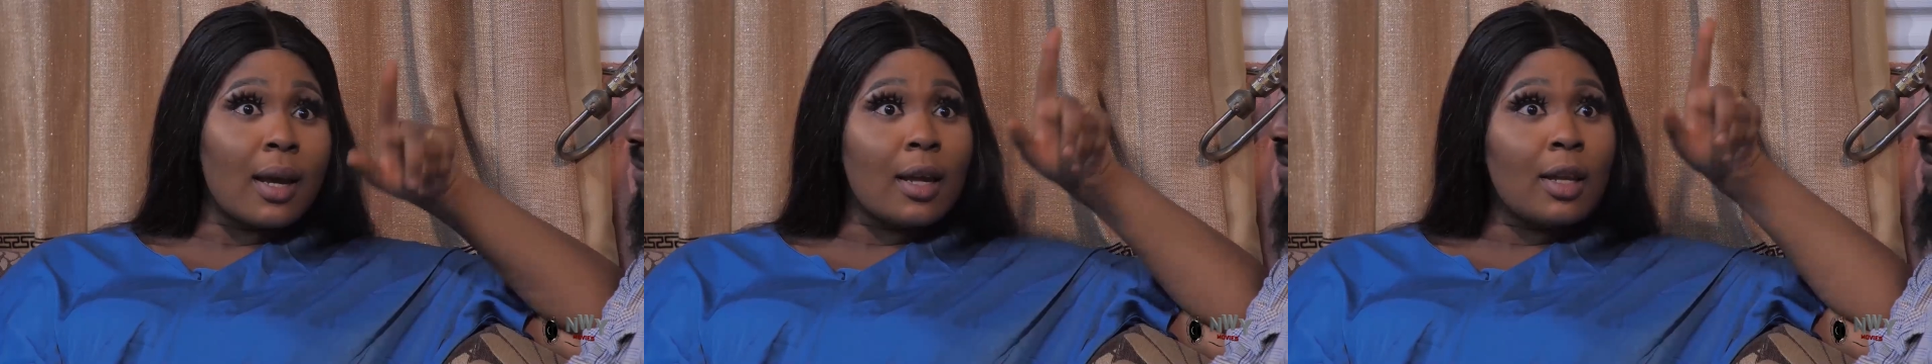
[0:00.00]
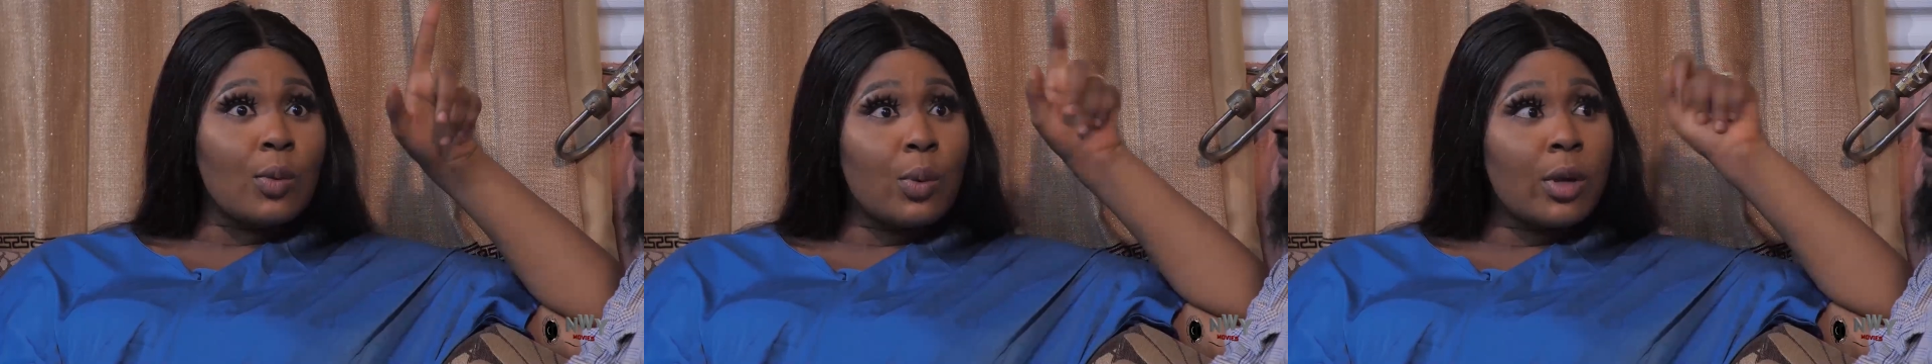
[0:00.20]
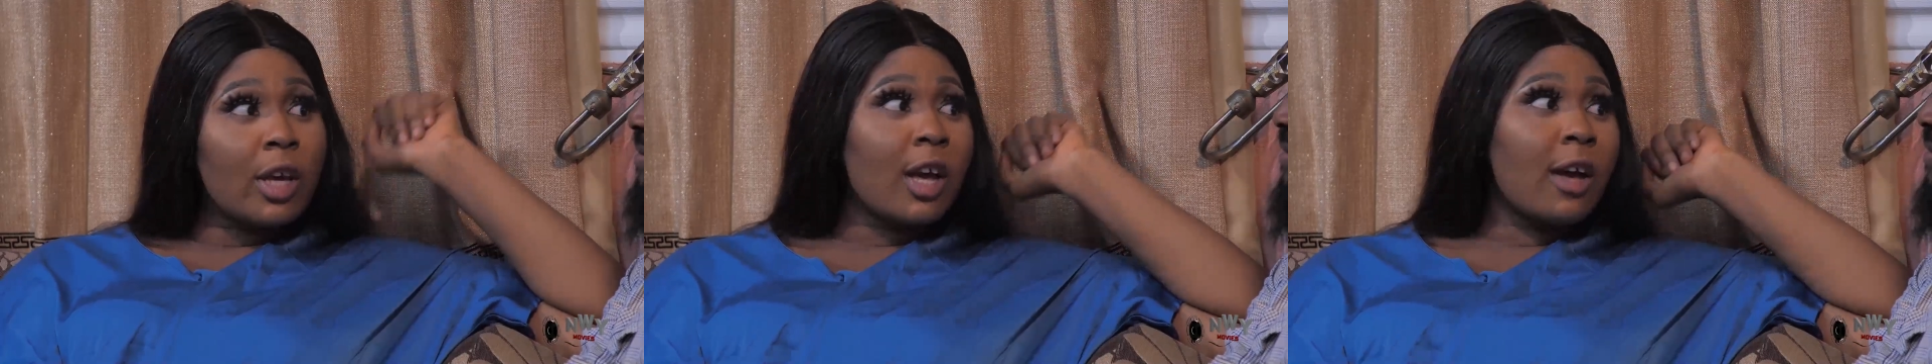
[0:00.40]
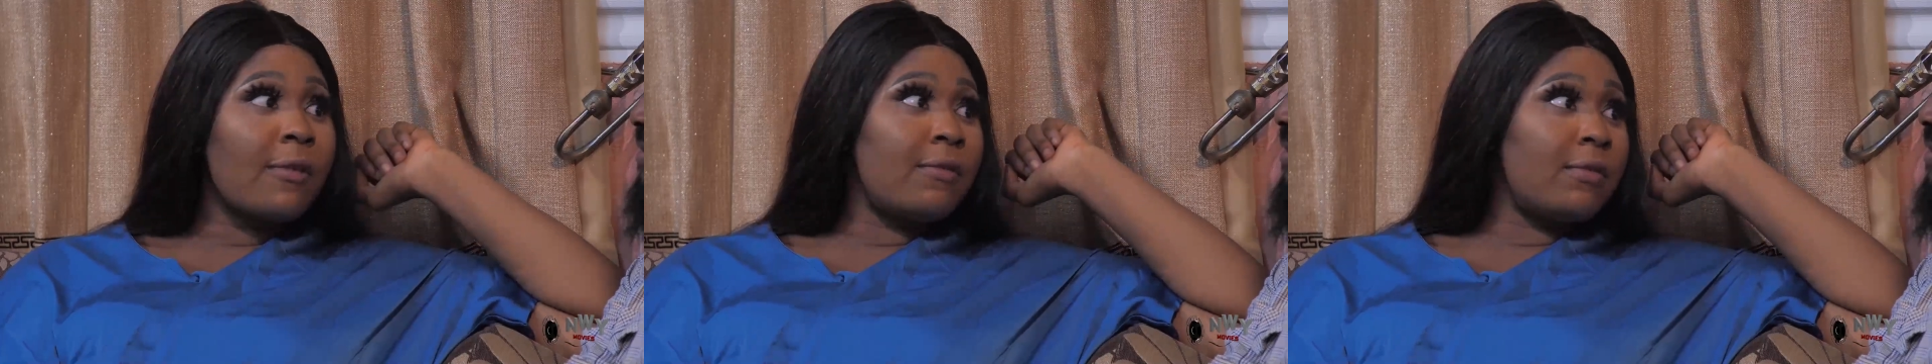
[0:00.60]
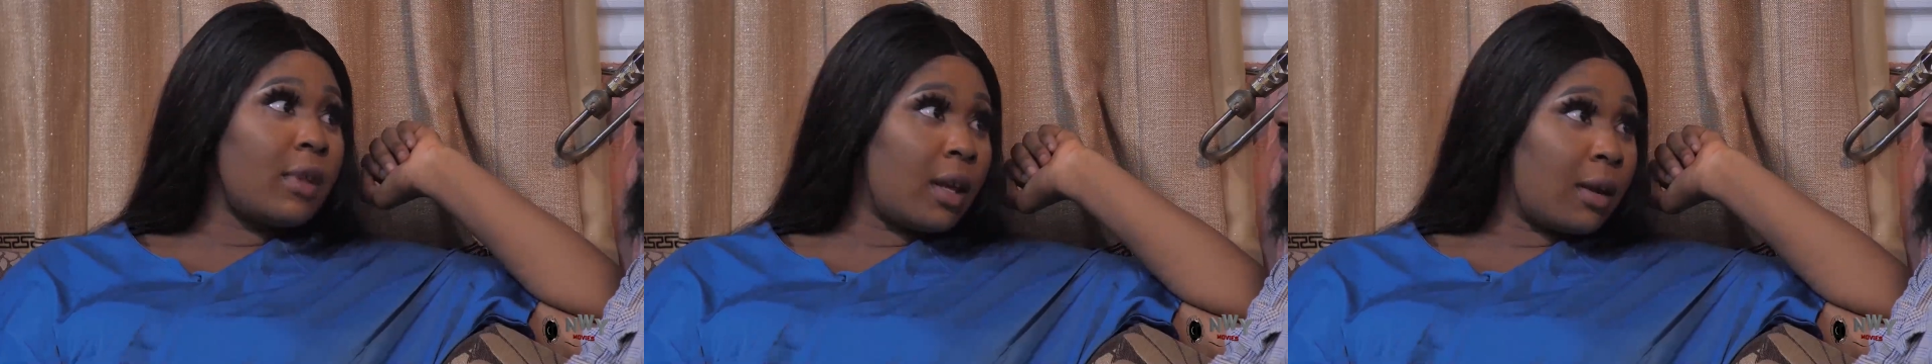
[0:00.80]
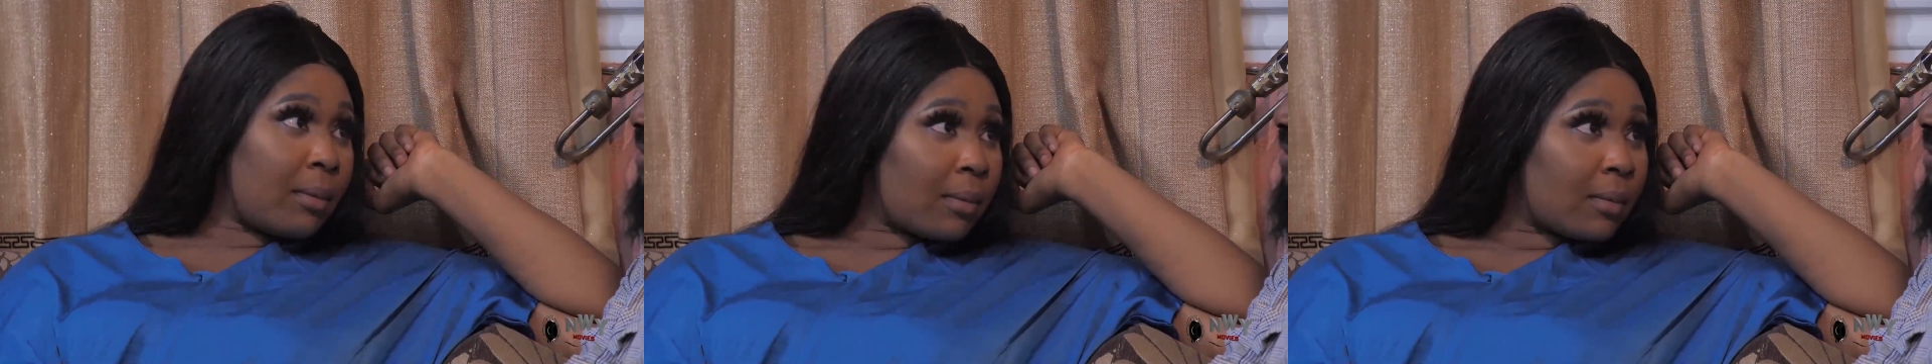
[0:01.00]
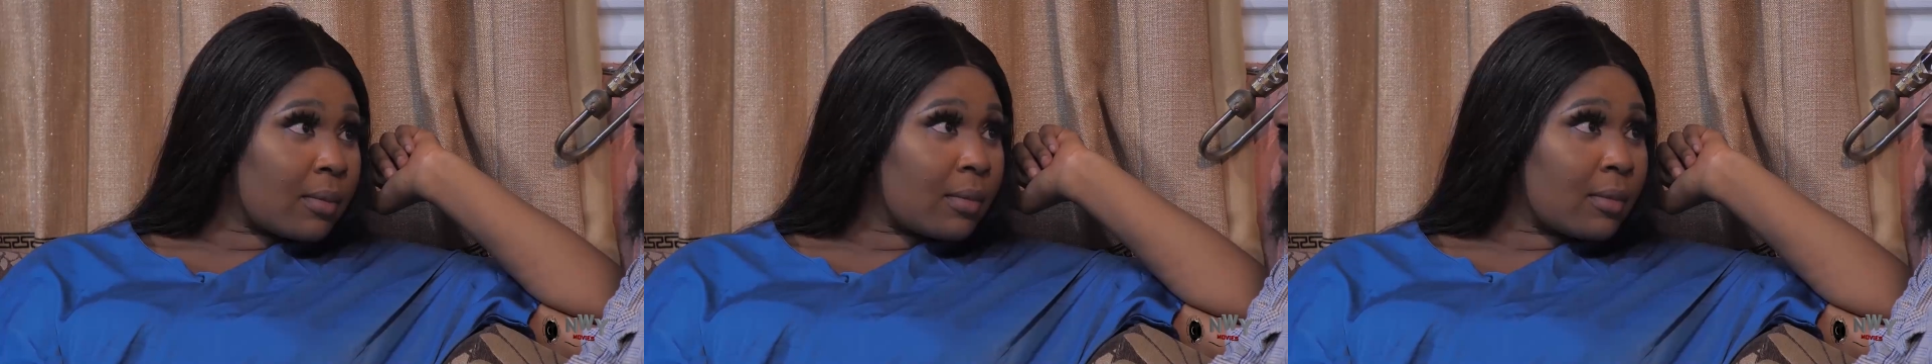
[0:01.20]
and we have them.